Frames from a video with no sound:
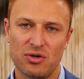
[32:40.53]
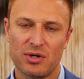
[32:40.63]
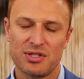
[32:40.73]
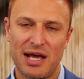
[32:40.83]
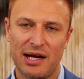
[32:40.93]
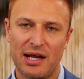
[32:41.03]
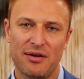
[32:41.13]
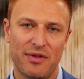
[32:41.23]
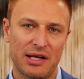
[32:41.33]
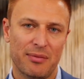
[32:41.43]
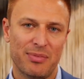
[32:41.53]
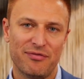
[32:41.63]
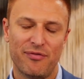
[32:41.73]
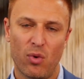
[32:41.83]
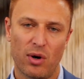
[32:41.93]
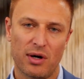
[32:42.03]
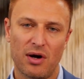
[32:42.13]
or is that kind of like a before